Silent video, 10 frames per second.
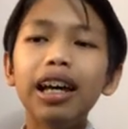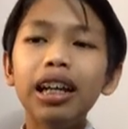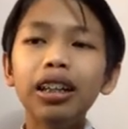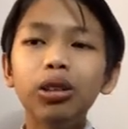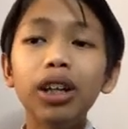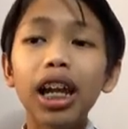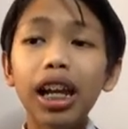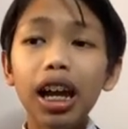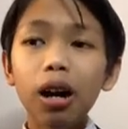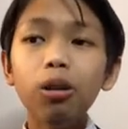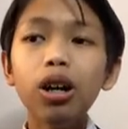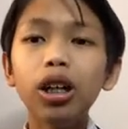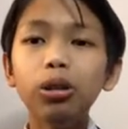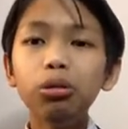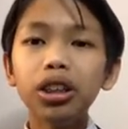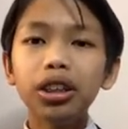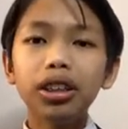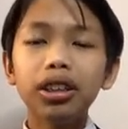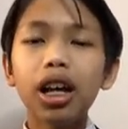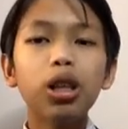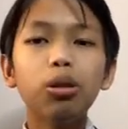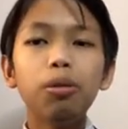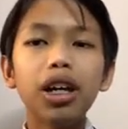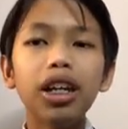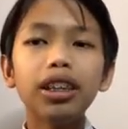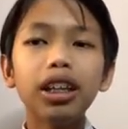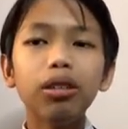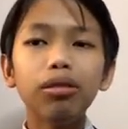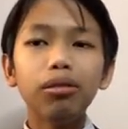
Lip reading: This will allow users to be alerted